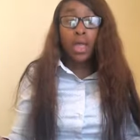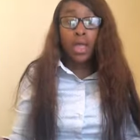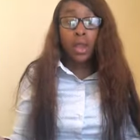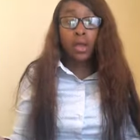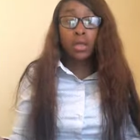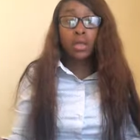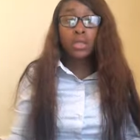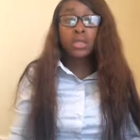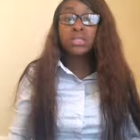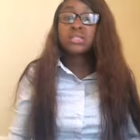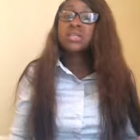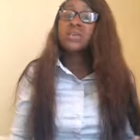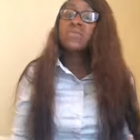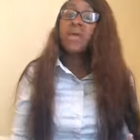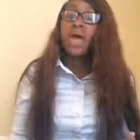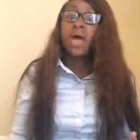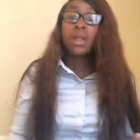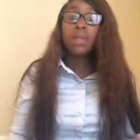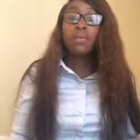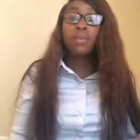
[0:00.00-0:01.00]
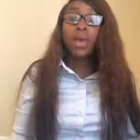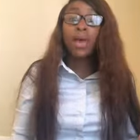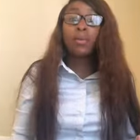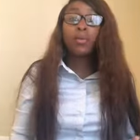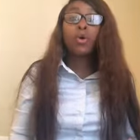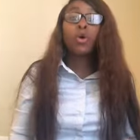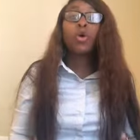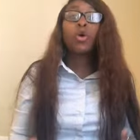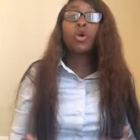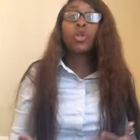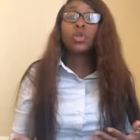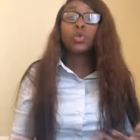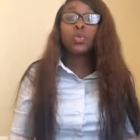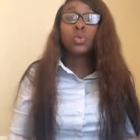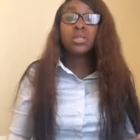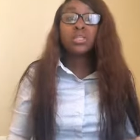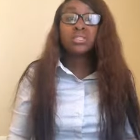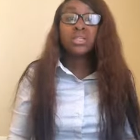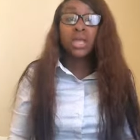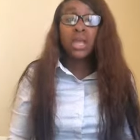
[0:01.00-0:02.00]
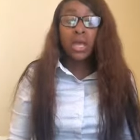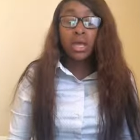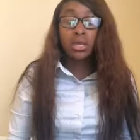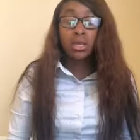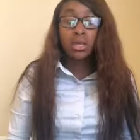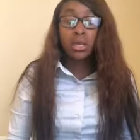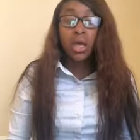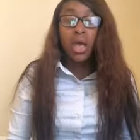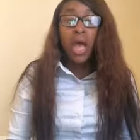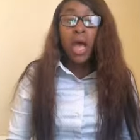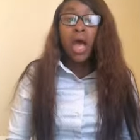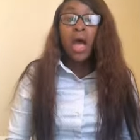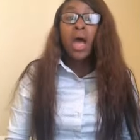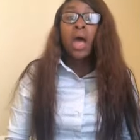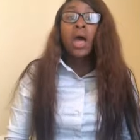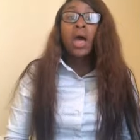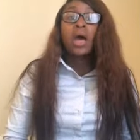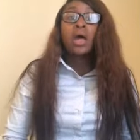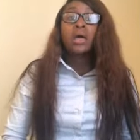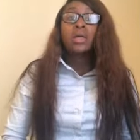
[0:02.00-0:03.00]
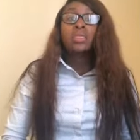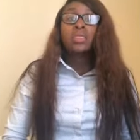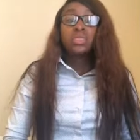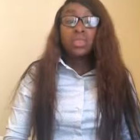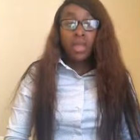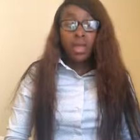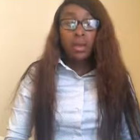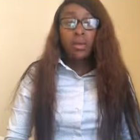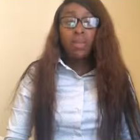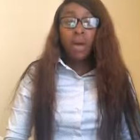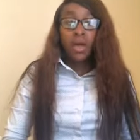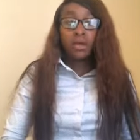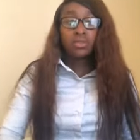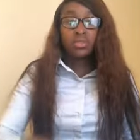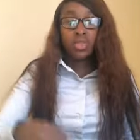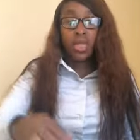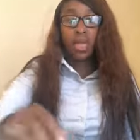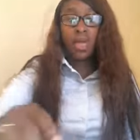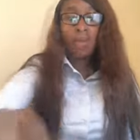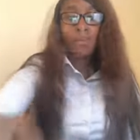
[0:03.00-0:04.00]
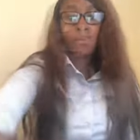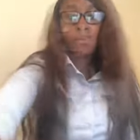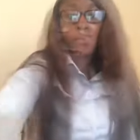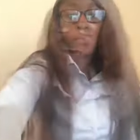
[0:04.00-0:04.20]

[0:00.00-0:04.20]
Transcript: areas of Alabama or Louisiana. Think about that.